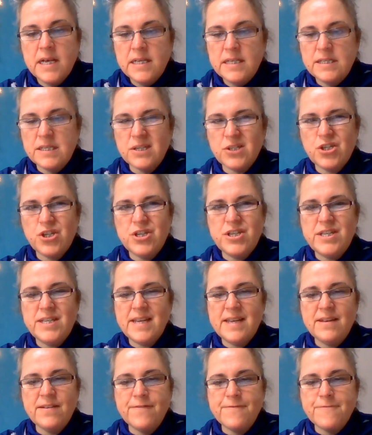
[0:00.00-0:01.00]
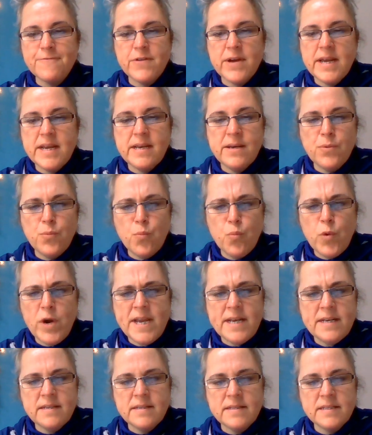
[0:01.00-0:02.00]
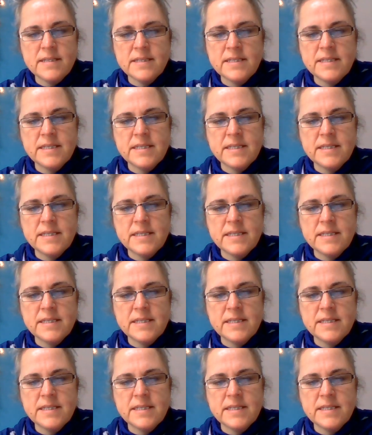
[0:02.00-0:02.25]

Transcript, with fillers: such a din of rain and wind that